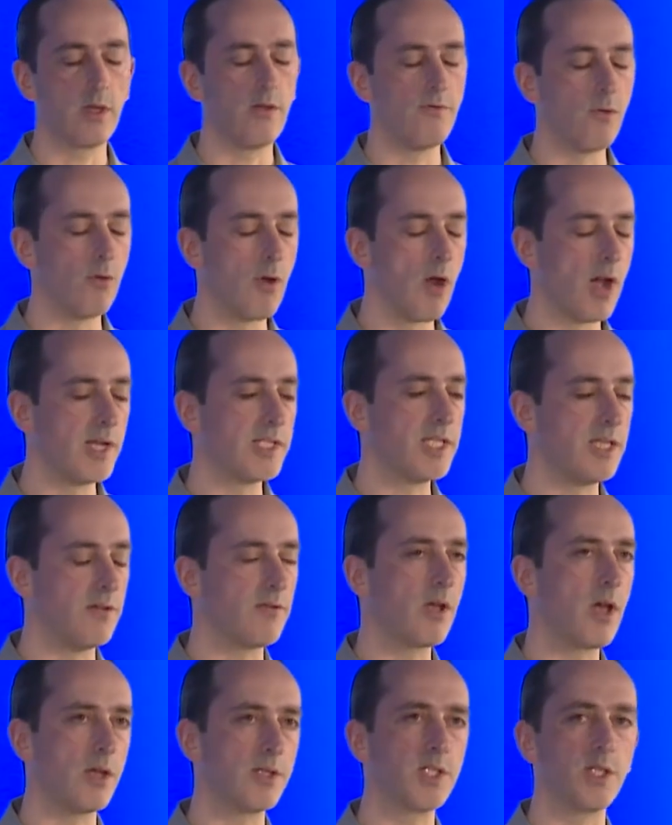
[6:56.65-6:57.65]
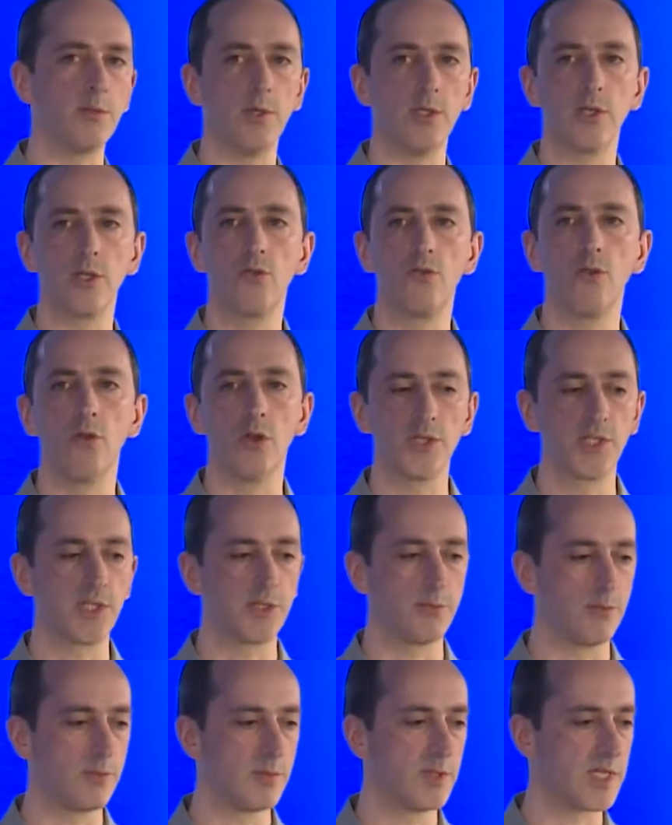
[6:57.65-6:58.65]
a variety of customers across
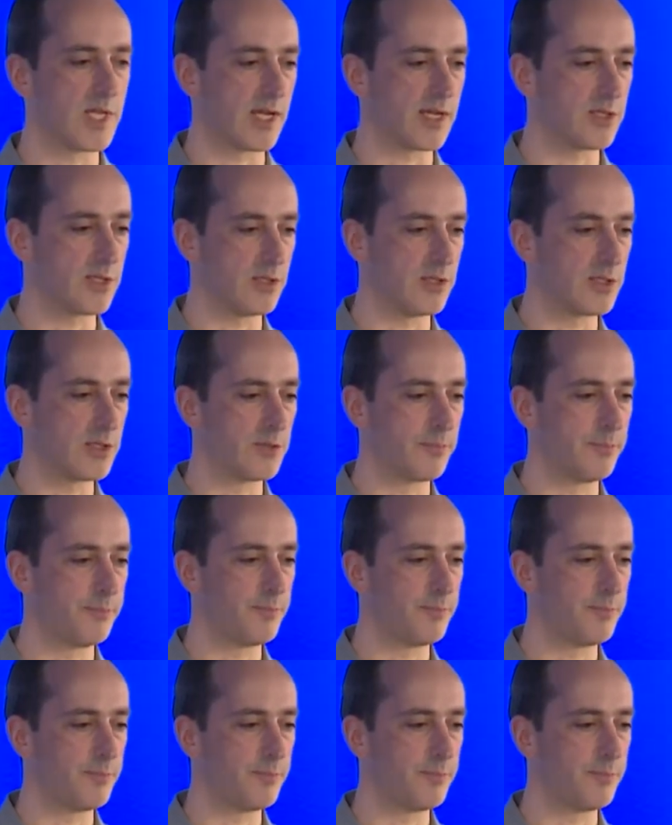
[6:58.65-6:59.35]
some sectors.